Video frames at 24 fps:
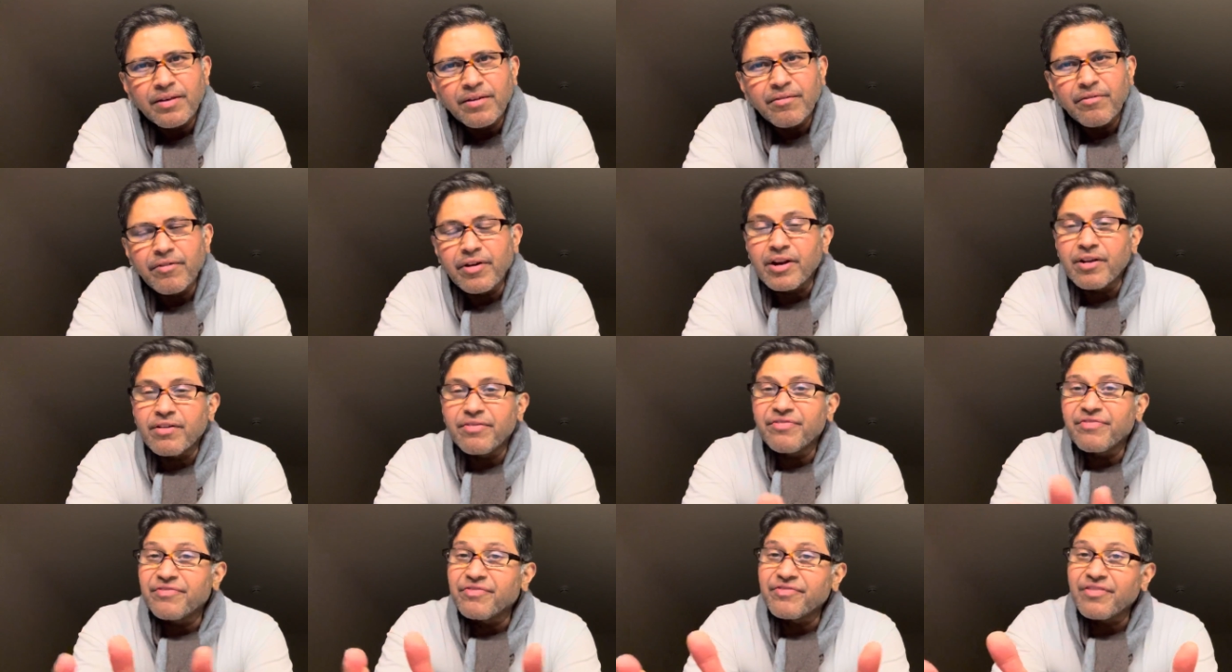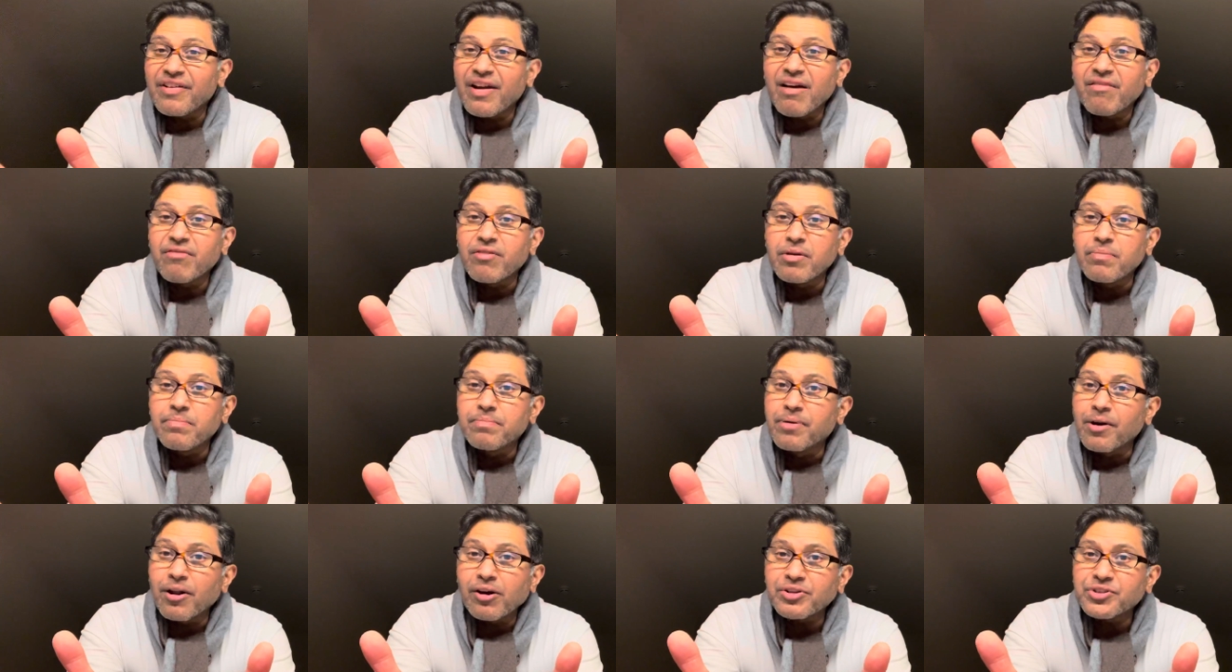When a flower
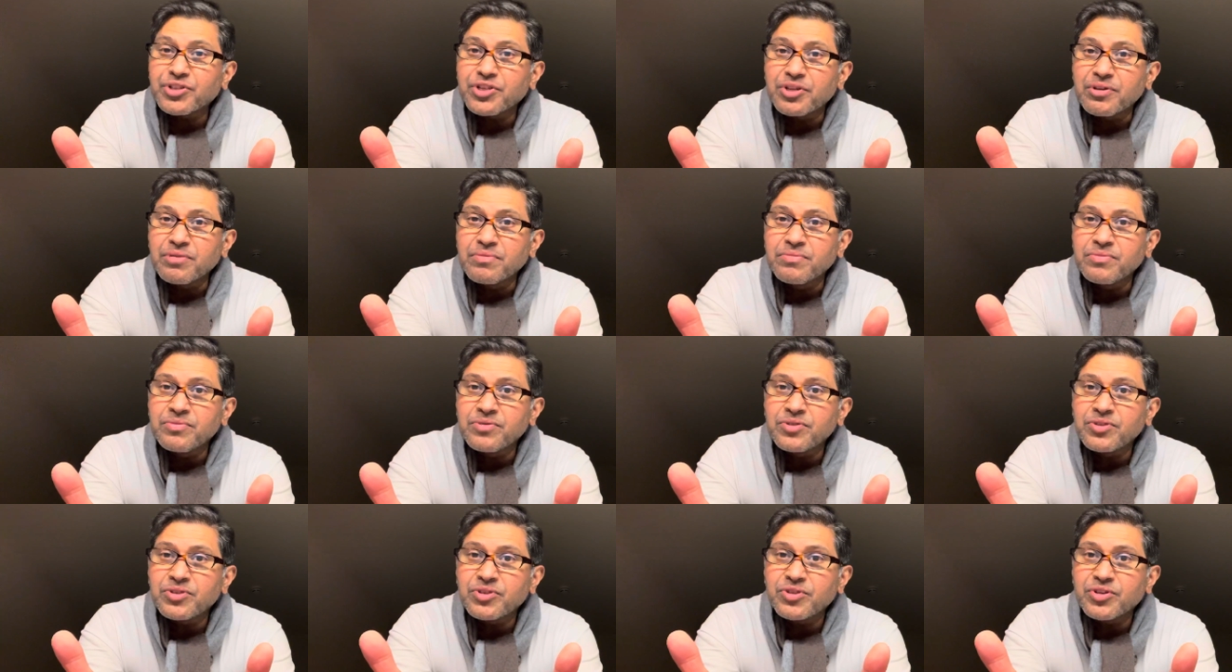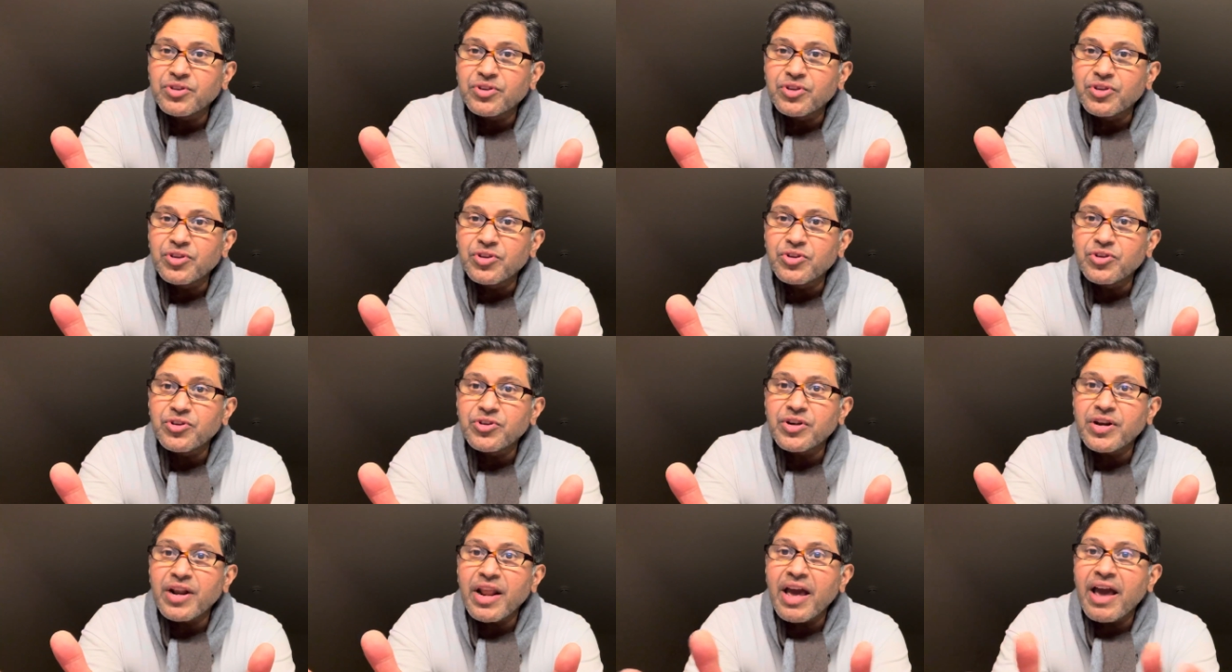blossoms, you
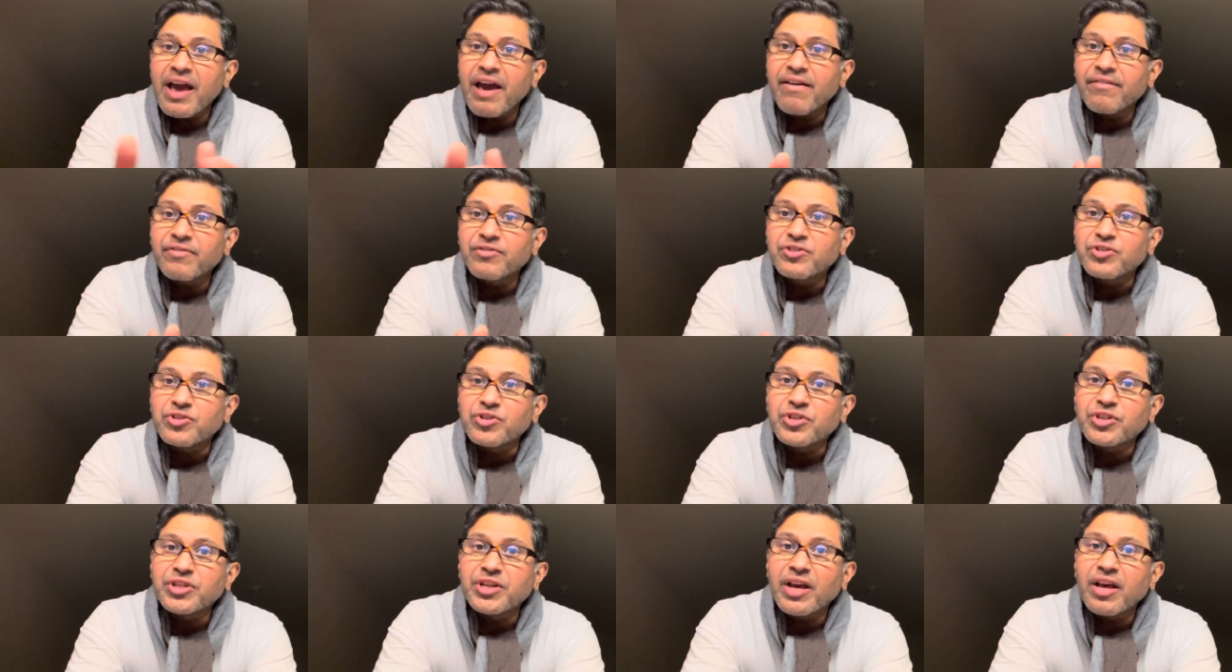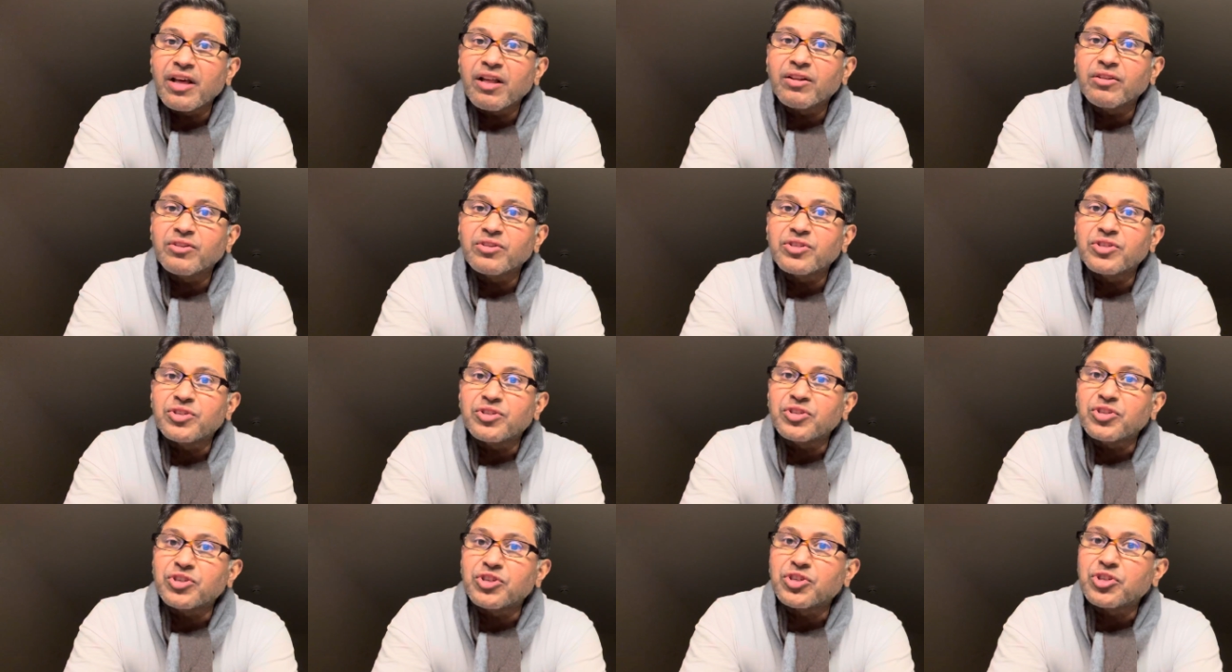don't have to tell to
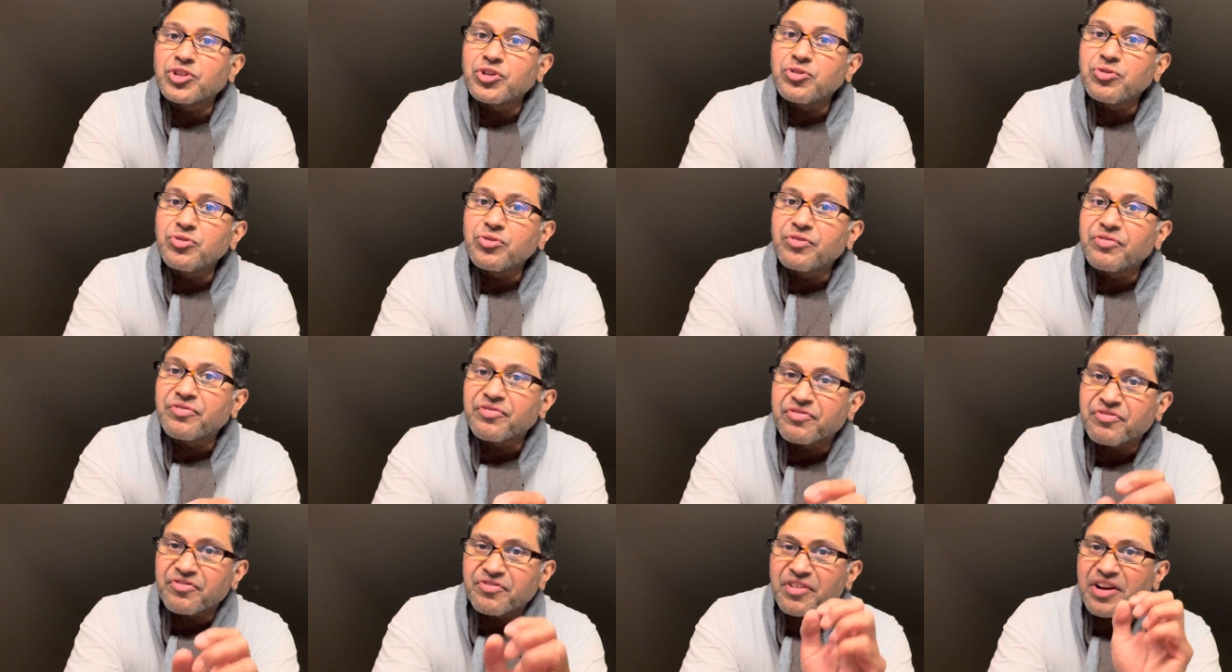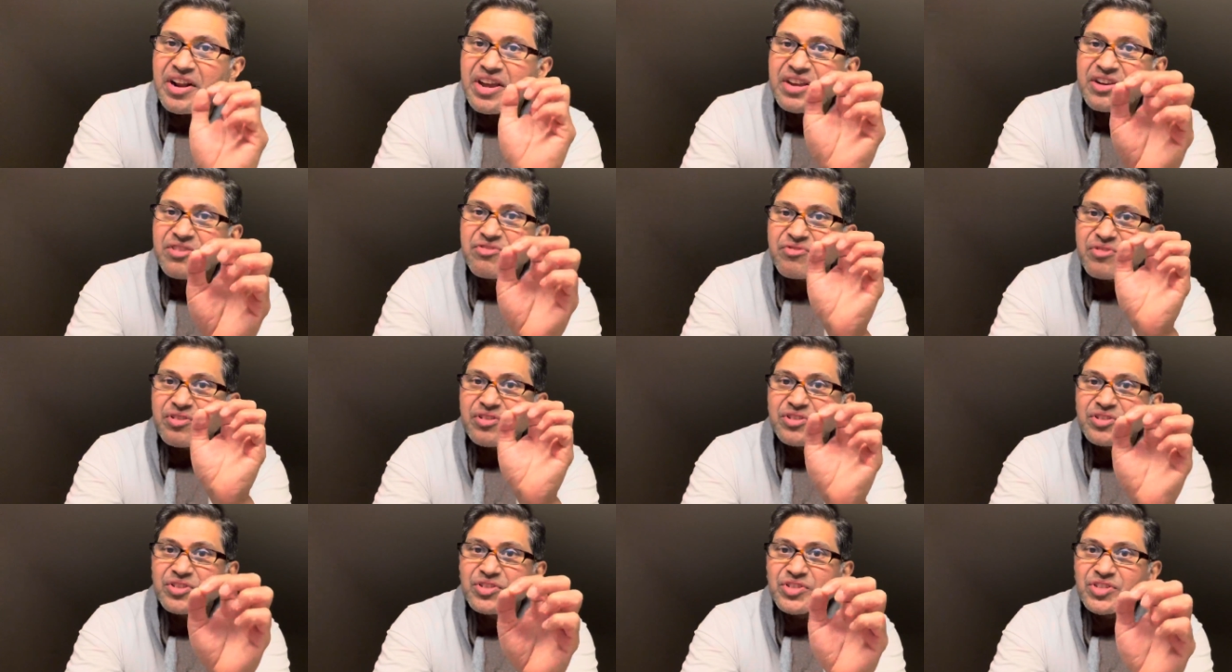shoot
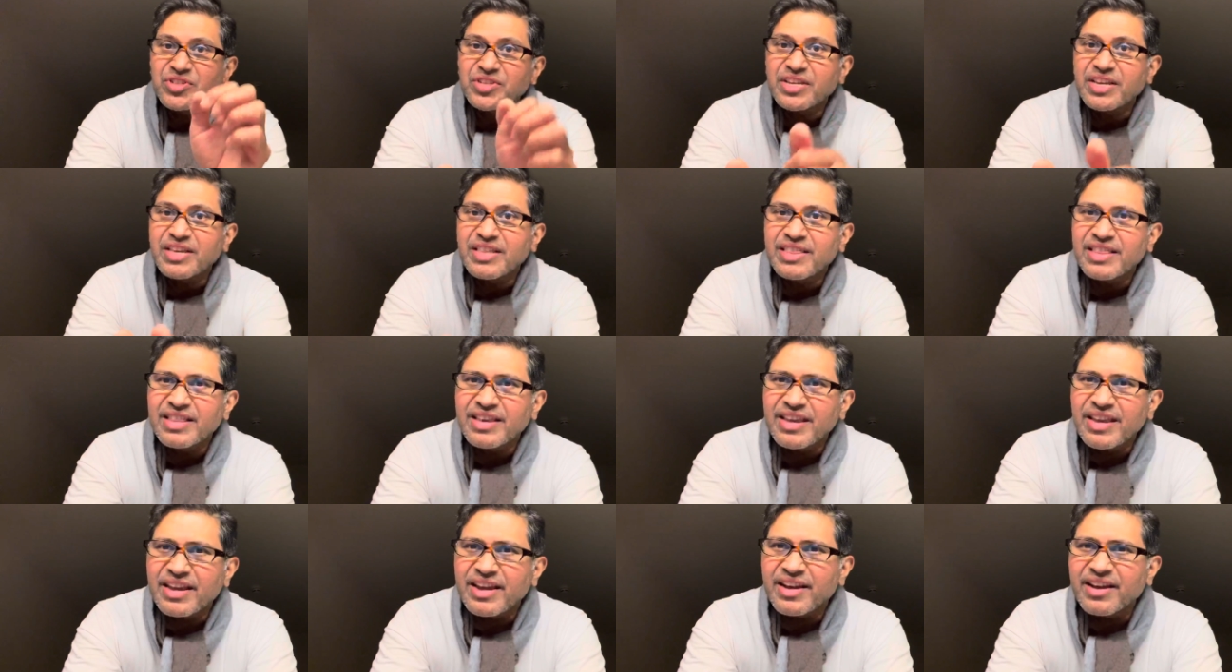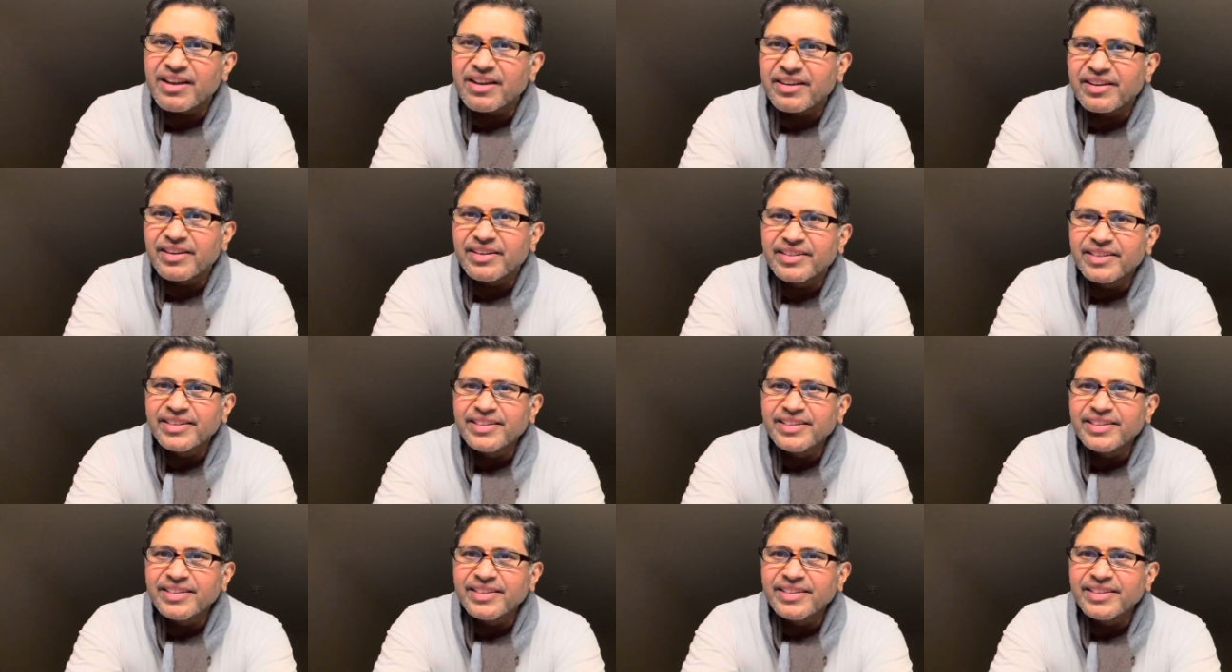fragrance in the air.